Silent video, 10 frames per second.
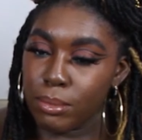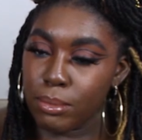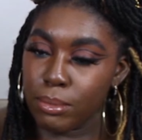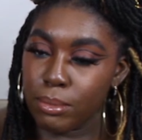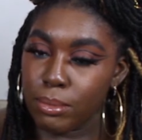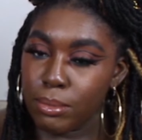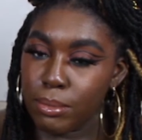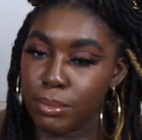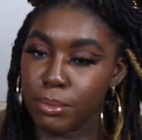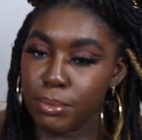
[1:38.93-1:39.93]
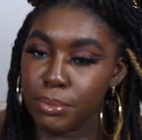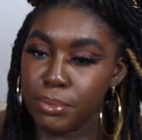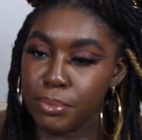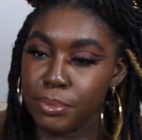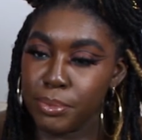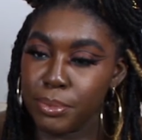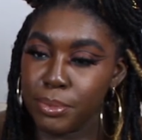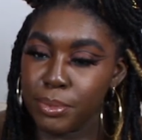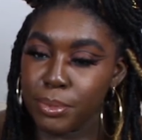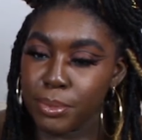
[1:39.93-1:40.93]

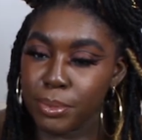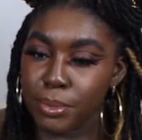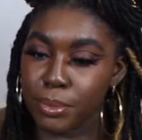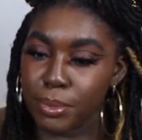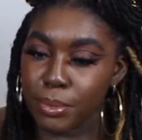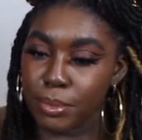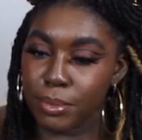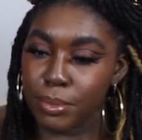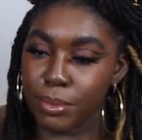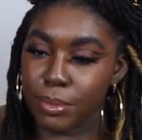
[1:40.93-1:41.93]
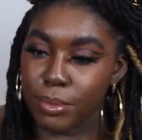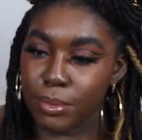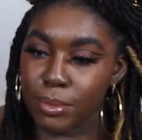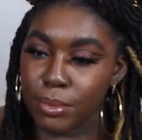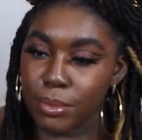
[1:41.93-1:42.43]
This person isn't speaking.